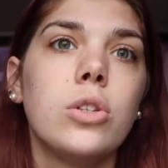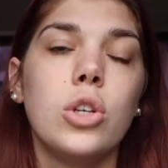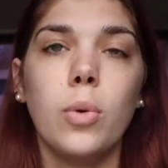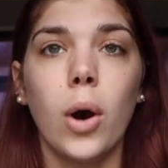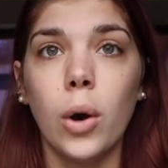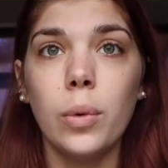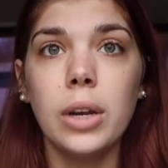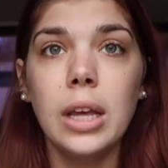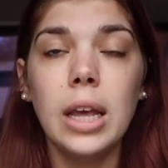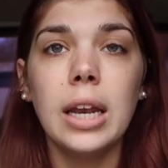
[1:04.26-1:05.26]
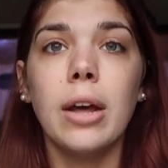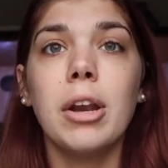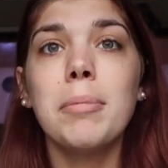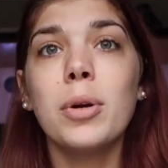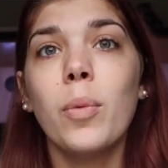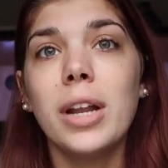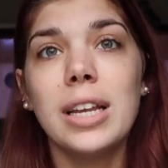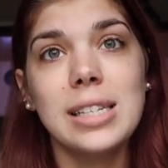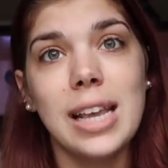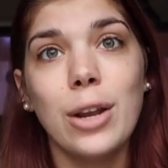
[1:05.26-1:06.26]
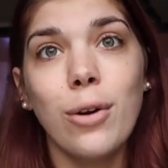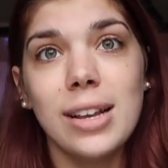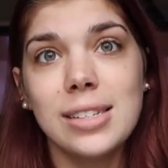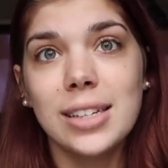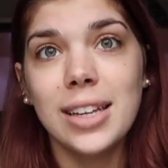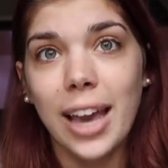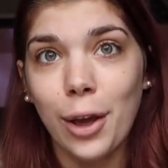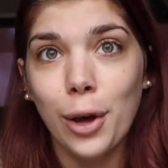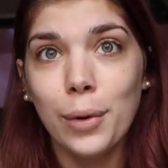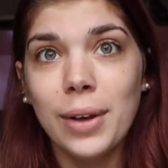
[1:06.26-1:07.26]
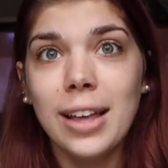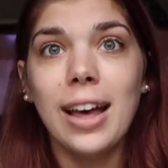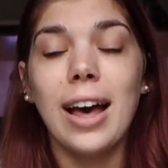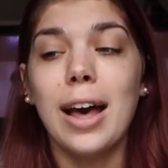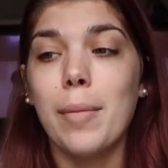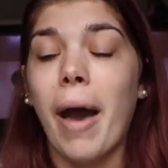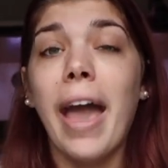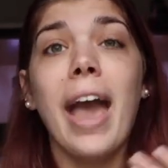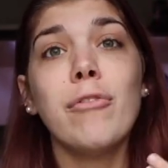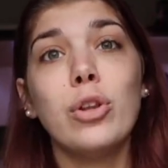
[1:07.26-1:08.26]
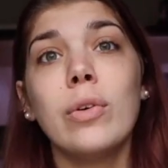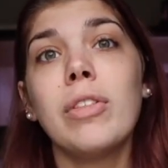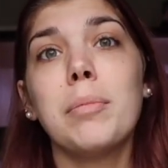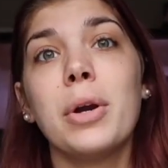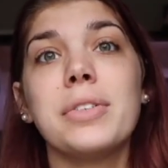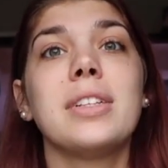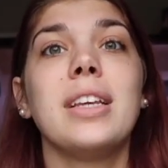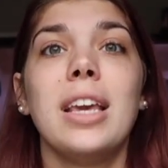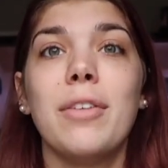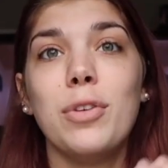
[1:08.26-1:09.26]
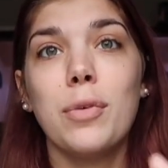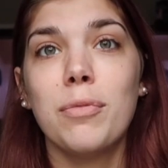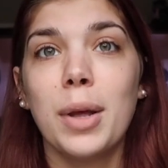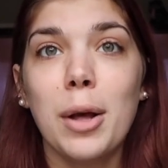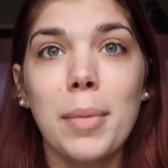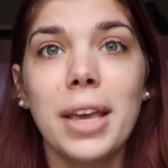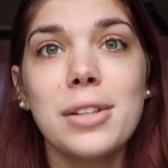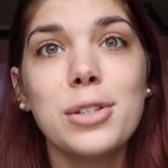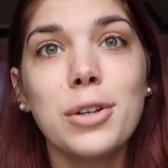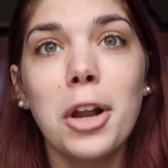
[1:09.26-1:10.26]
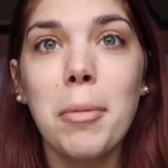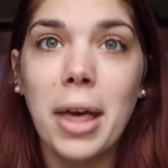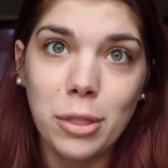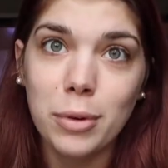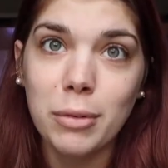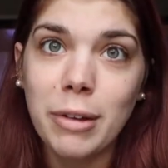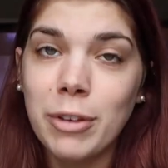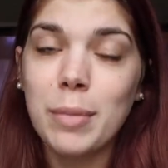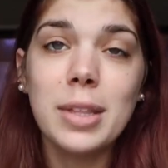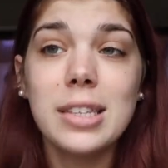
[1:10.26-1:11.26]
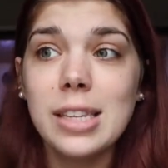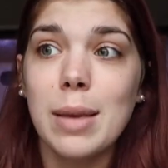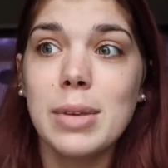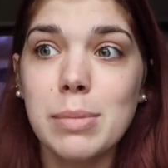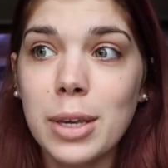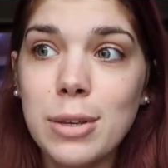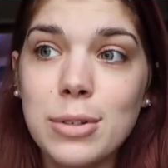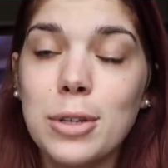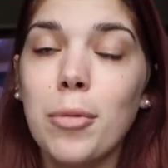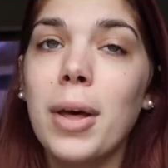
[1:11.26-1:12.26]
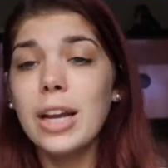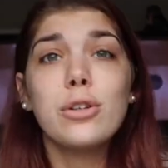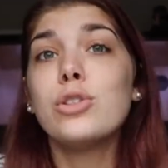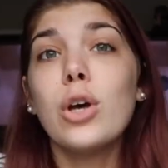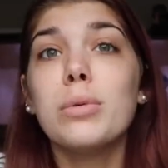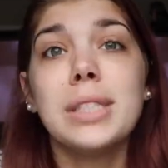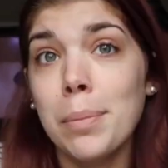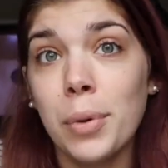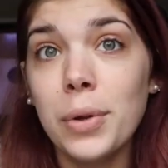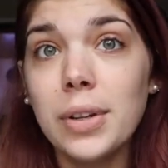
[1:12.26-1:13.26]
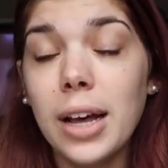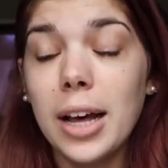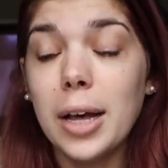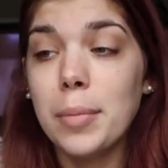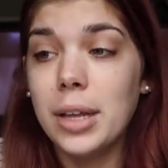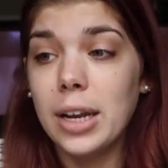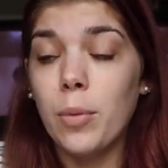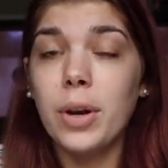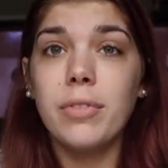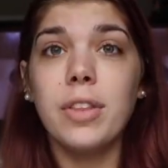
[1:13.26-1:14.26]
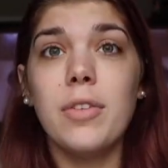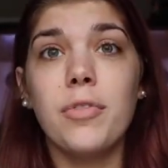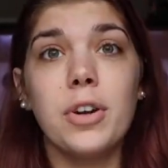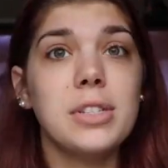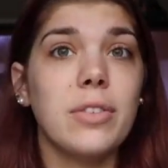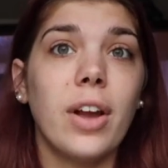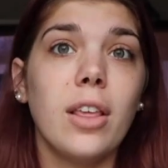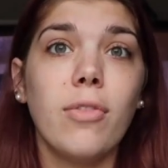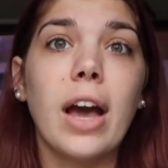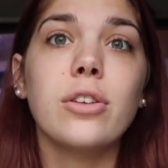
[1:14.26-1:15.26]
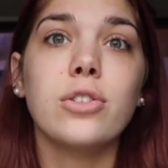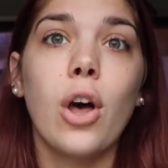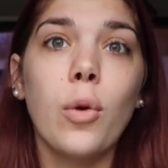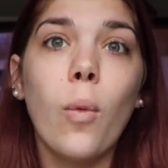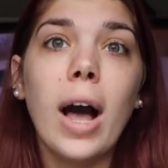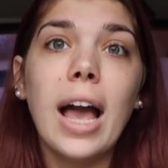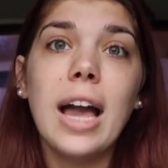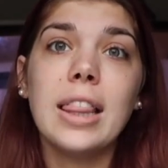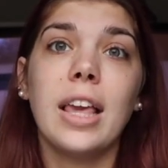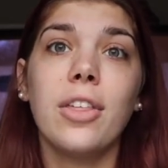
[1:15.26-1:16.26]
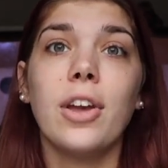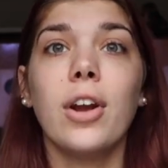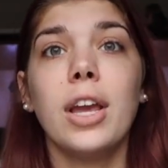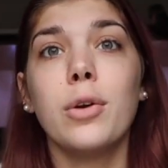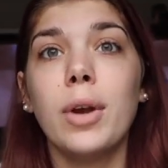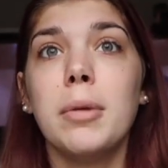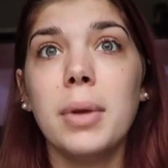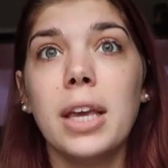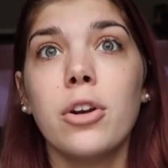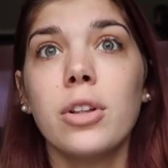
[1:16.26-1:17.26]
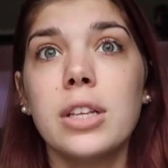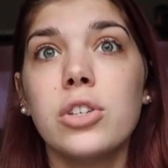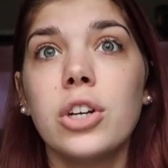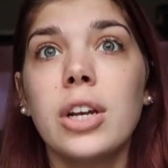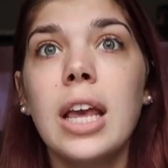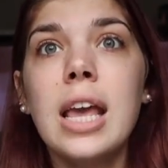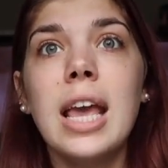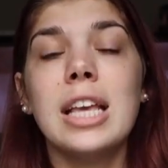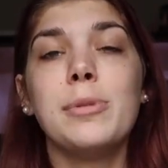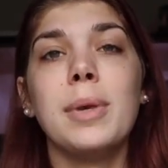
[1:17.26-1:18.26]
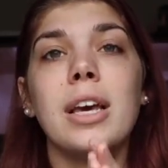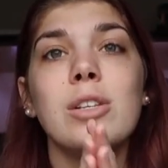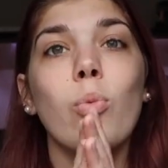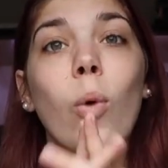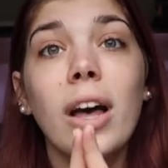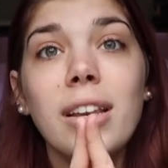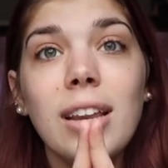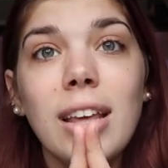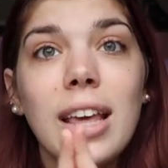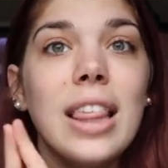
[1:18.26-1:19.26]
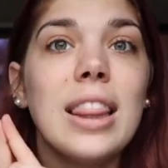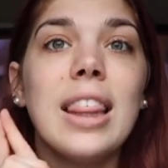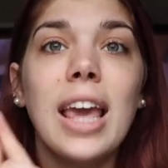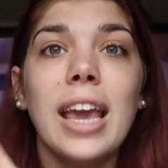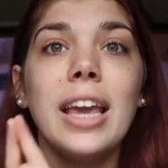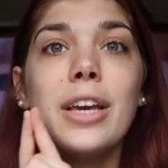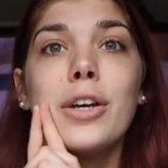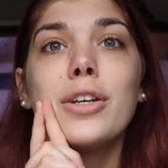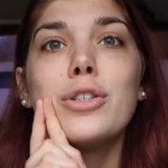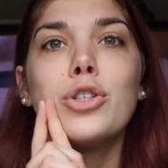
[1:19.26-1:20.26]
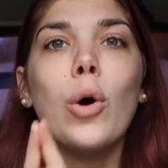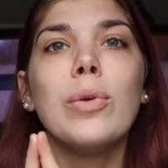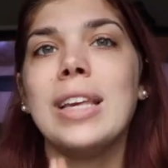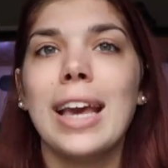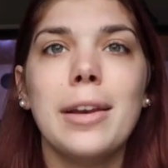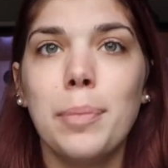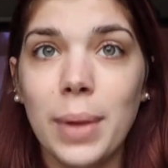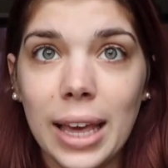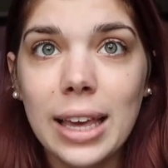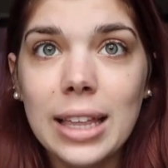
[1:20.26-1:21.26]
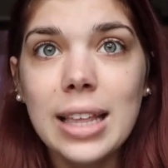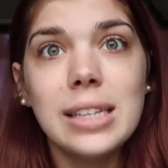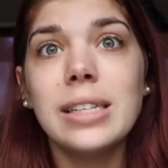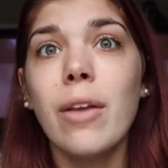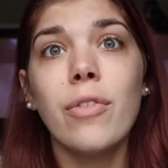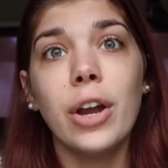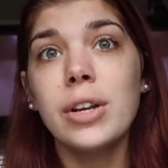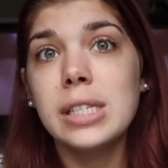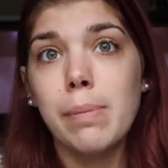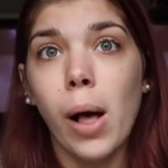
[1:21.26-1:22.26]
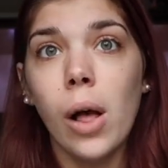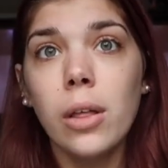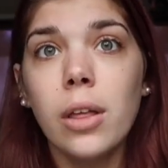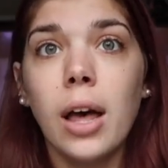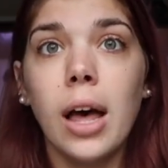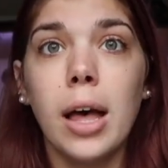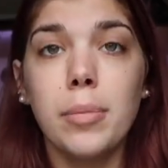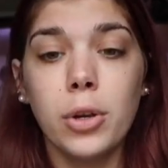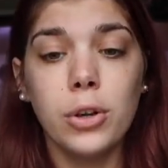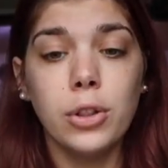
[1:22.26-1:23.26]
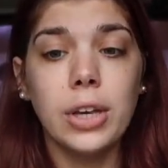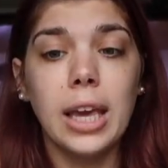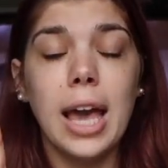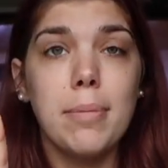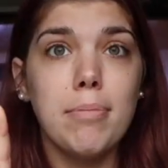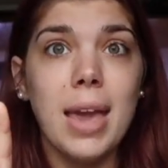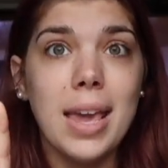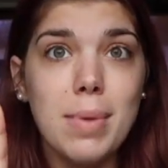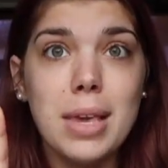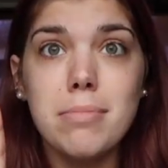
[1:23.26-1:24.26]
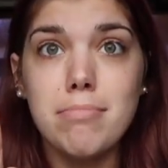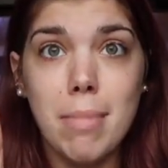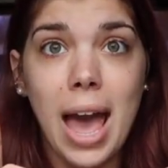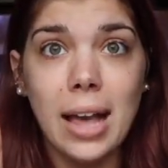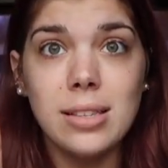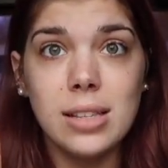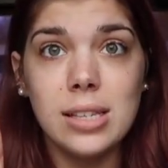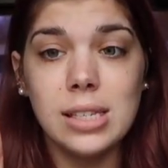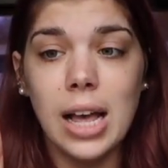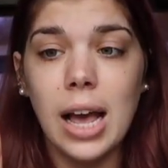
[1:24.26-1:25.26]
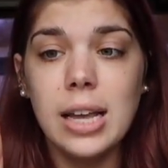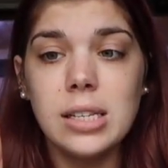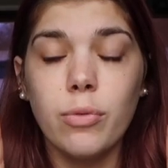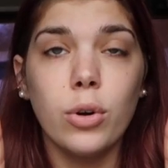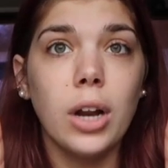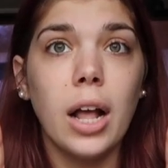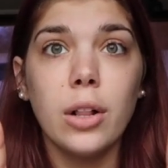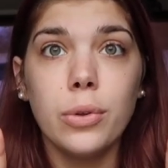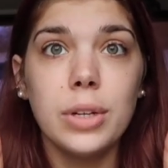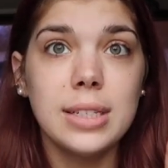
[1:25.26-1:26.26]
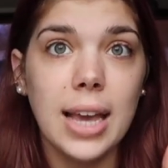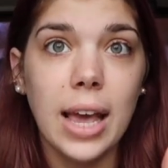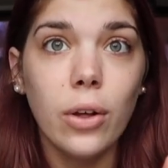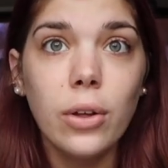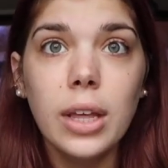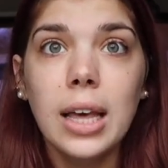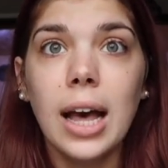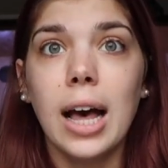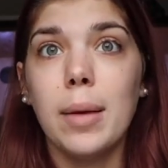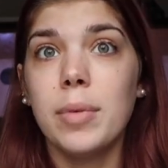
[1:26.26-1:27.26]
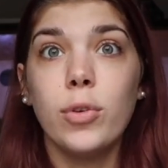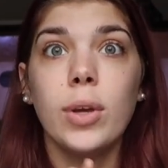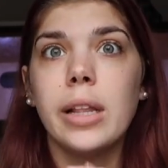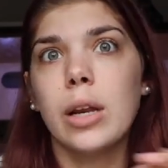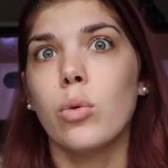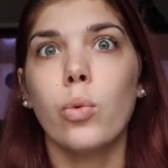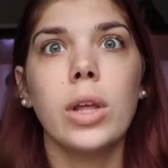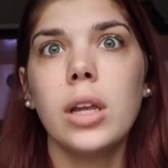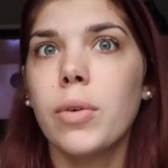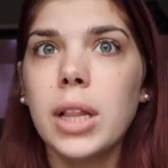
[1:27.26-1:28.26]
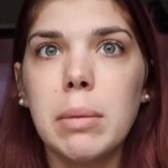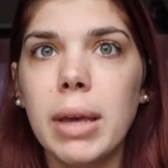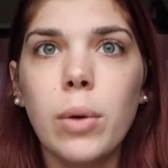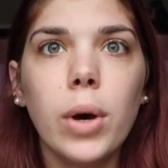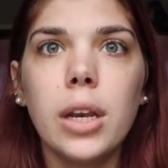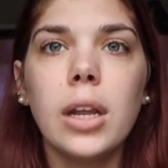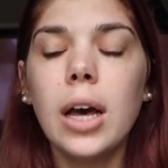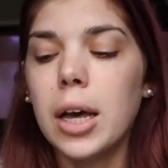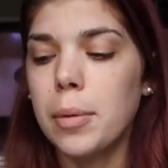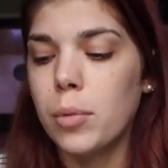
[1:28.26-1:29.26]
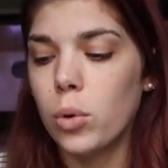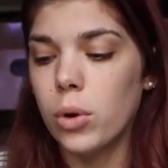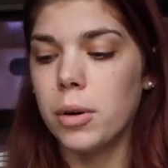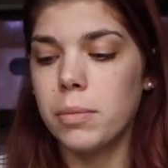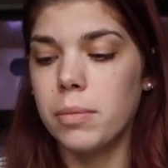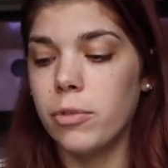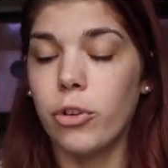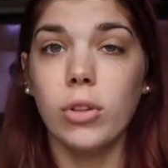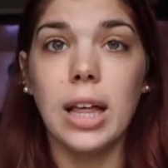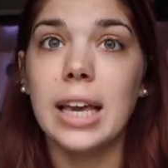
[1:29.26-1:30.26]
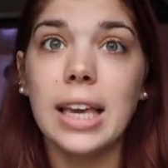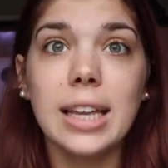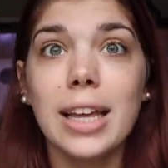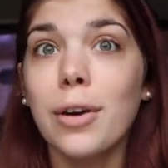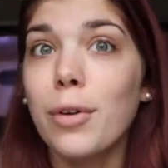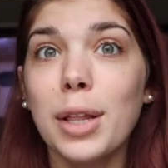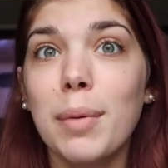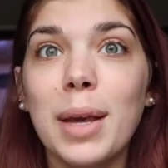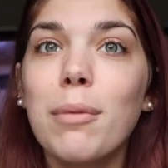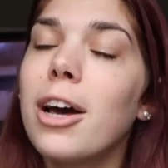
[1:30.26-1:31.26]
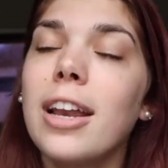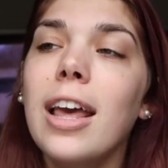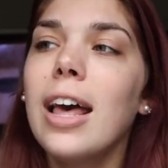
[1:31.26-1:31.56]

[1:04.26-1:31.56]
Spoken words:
to own. Now, number 1 is a crested gecko. I have 2 of them personally. If you've been on my Instagram at The Real Rep Family, the same as my YouTube. They are so simple. Now, one of the first defining factors on why I think they're a great beginner lizard is because 1, they don't get big. They stay very small. You're looking at maybe max this size if we're not including tail. If you get like a really big one, or if you're lucky and get a really big one.